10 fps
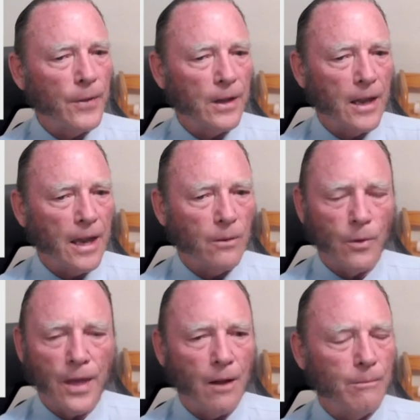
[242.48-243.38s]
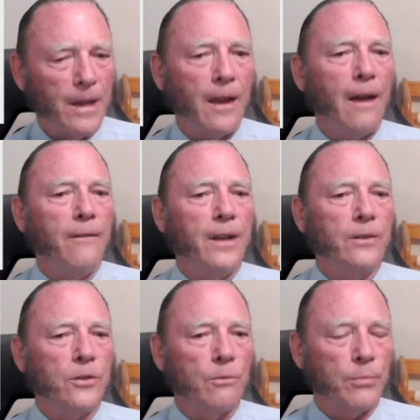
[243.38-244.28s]
the gate without me having
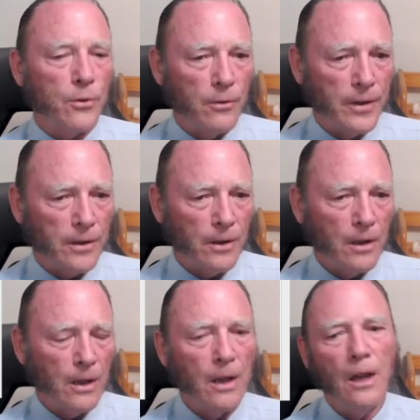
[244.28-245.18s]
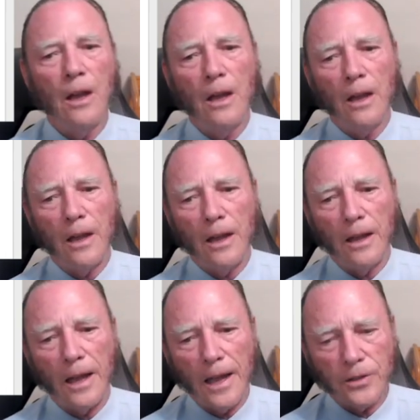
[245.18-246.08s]
to prove it.
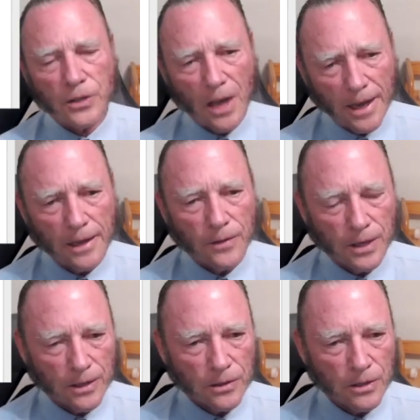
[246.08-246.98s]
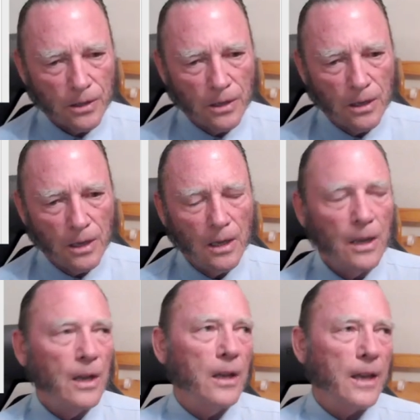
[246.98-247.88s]
A scientist
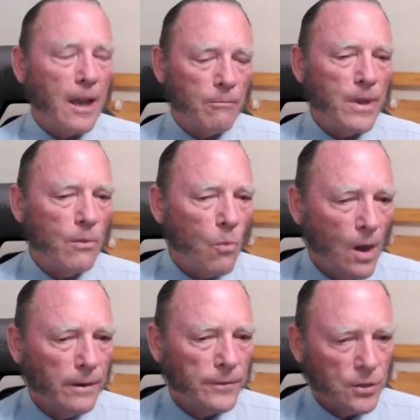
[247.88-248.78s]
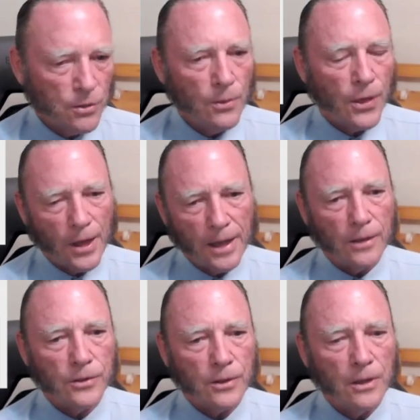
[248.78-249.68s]
can be one of two
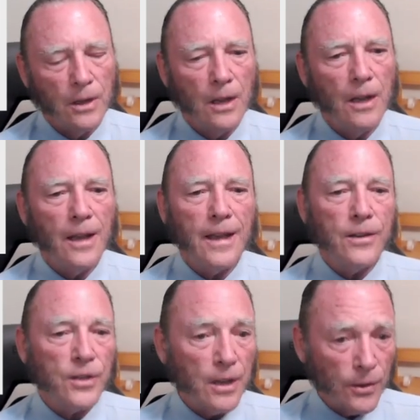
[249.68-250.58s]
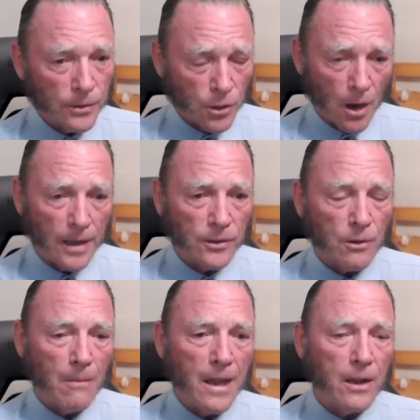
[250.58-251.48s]
things. He's either trying to
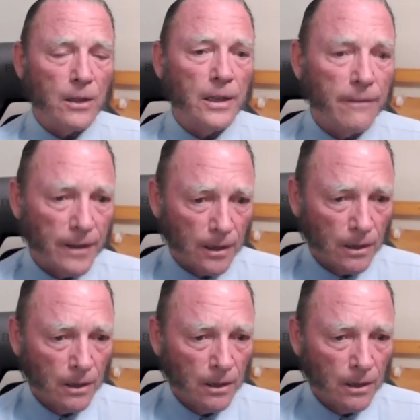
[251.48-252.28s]
make a living.